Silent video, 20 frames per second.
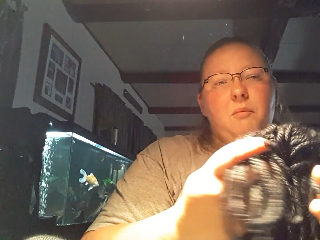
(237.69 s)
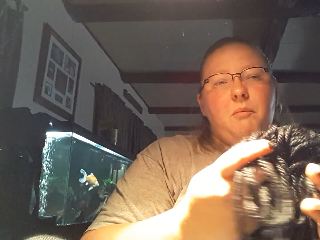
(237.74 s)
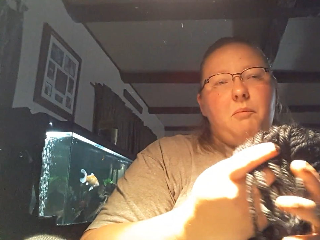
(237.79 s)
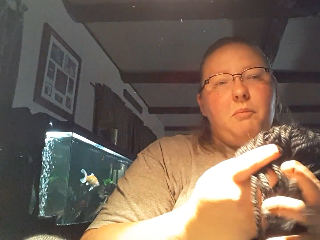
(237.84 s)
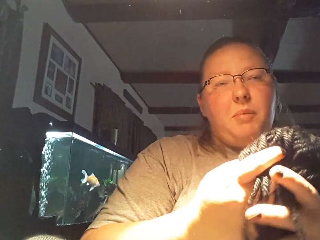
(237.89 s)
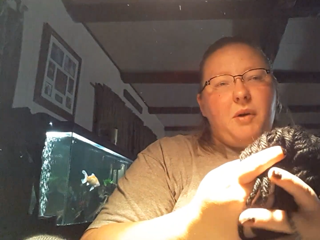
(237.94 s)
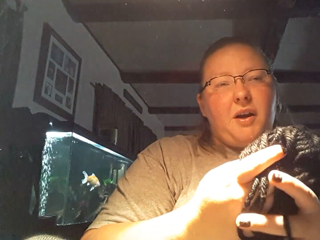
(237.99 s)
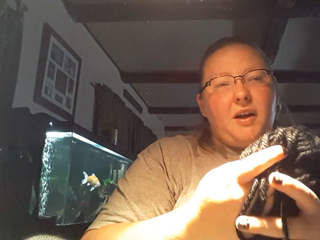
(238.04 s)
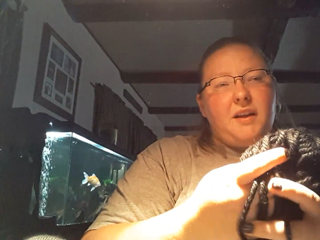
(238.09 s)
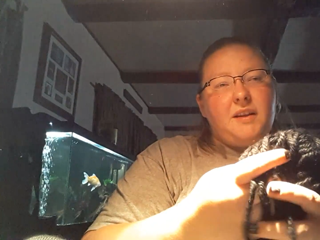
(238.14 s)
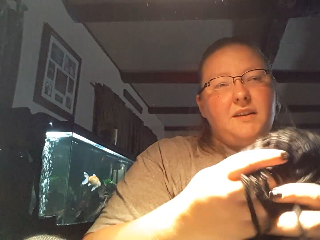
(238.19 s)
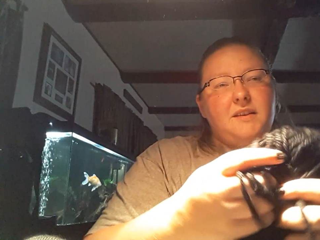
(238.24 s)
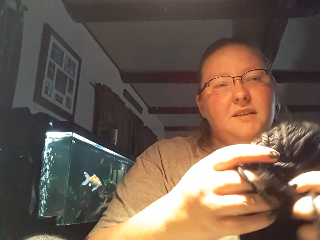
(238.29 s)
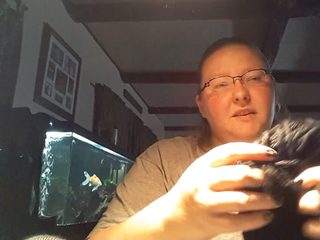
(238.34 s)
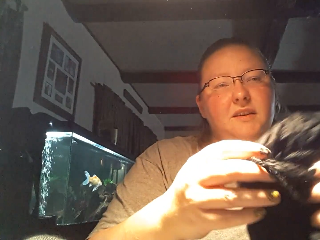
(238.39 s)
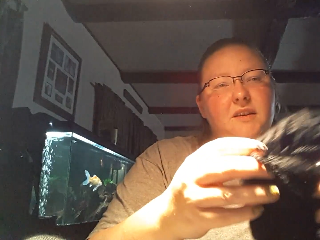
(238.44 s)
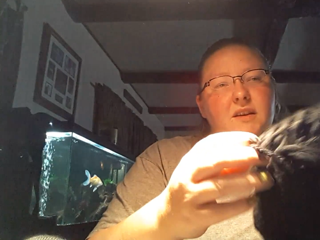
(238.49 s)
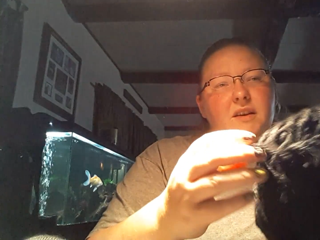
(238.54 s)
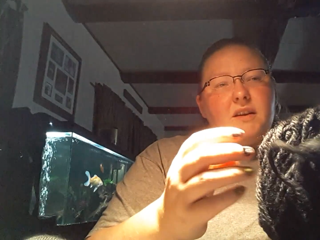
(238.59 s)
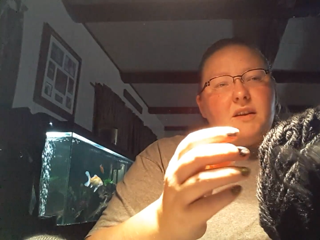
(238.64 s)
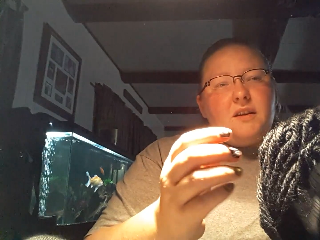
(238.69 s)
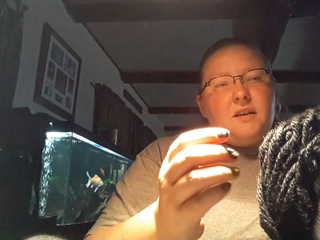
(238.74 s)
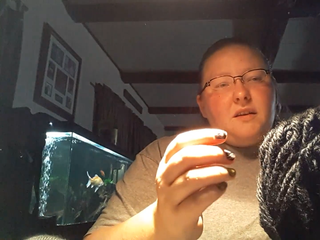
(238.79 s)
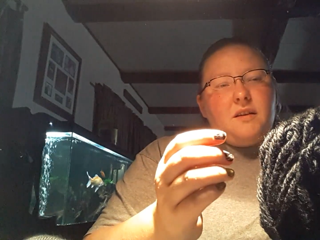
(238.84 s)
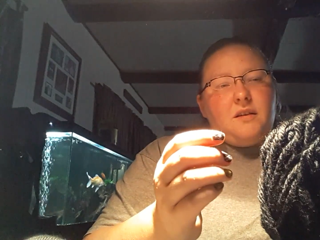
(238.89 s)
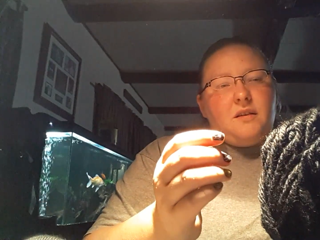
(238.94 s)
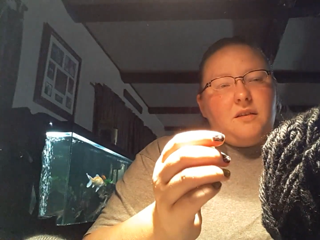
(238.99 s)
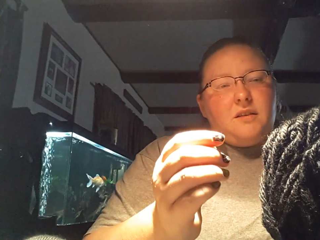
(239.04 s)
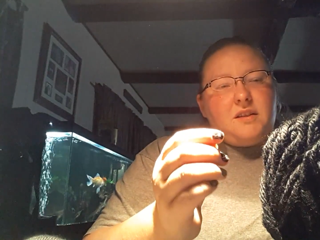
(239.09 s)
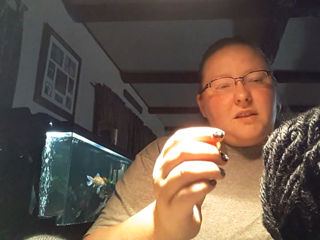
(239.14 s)
but
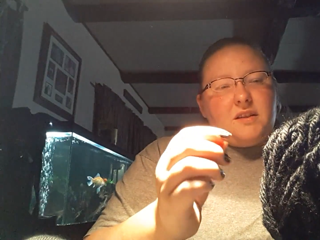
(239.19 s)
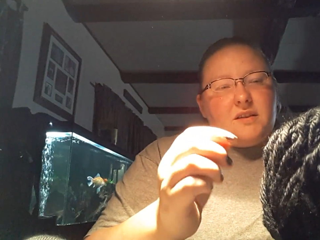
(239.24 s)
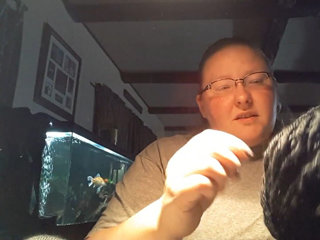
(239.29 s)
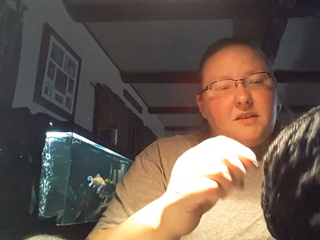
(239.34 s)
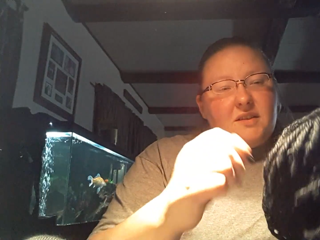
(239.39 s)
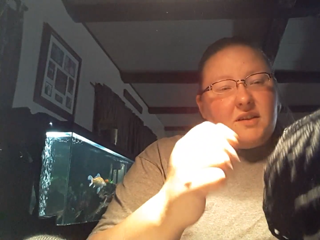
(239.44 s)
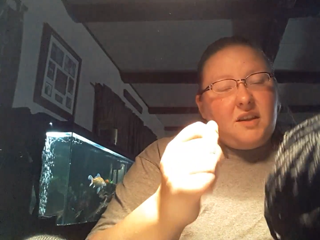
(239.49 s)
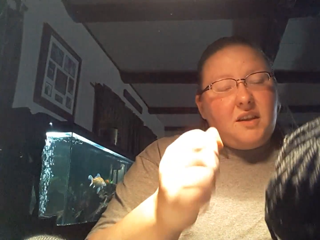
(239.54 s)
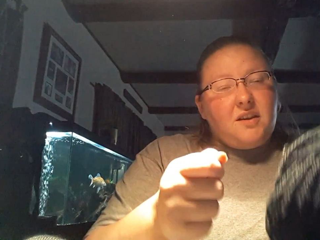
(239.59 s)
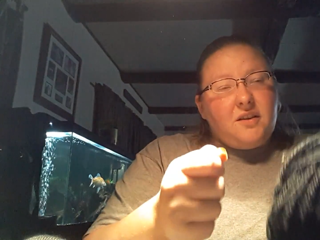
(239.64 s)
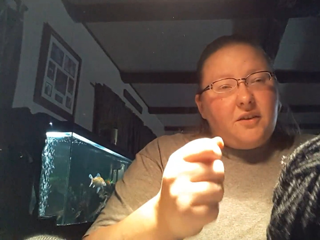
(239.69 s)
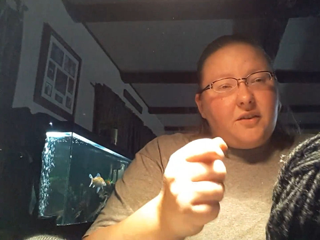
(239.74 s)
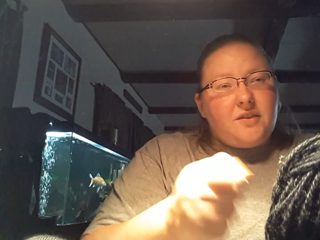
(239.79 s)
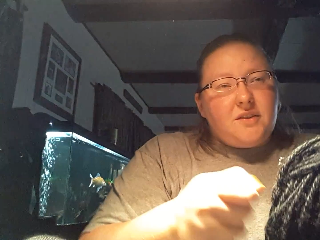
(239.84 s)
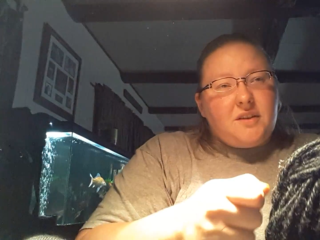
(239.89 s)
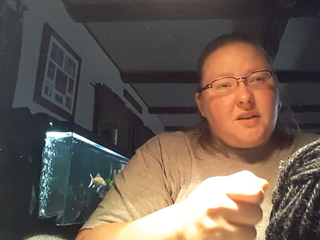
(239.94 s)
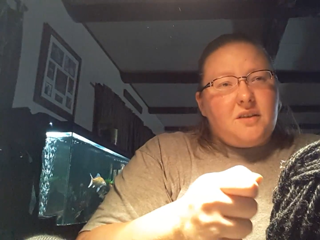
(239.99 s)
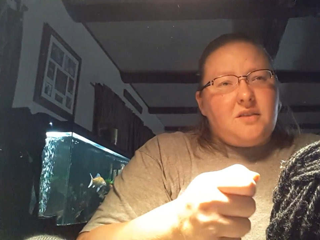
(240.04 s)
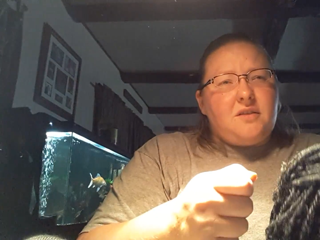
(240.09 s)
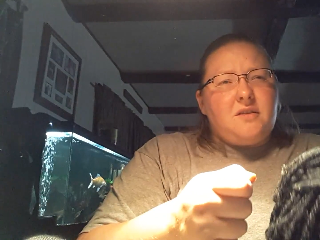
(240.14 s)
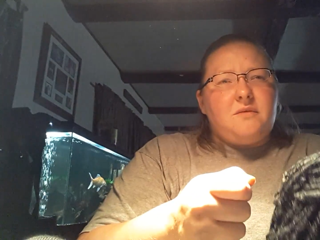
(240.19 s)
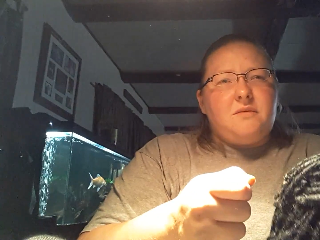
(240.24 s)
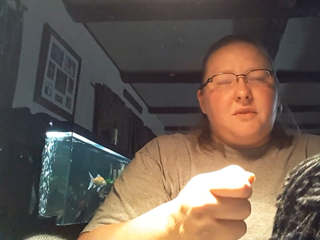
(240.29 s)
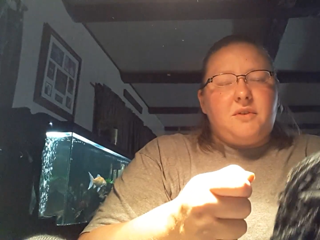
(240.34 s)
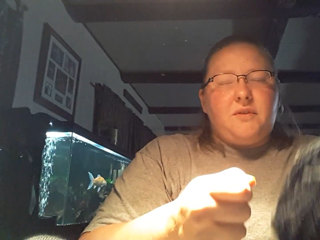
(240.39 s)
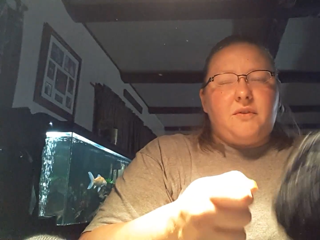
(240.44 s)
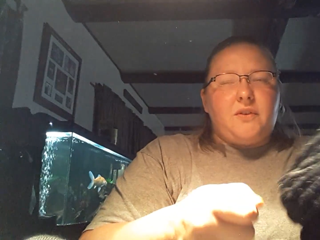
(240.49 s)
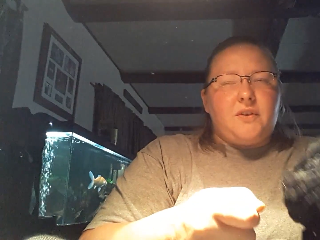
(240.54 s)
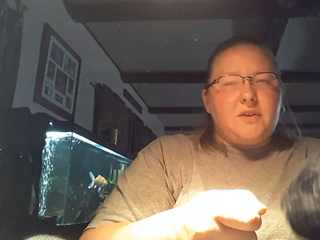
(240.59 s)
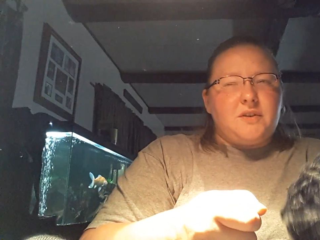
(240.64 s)
to see your stitches when
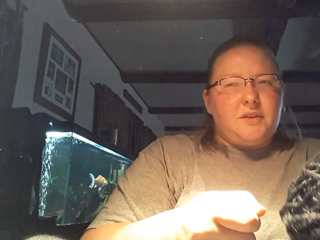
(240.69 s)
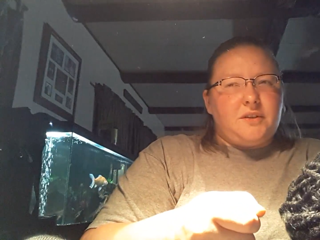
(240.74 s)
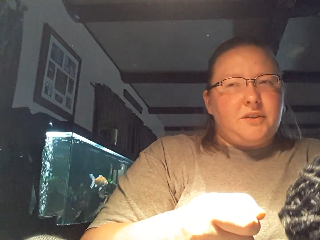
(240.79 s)
you're first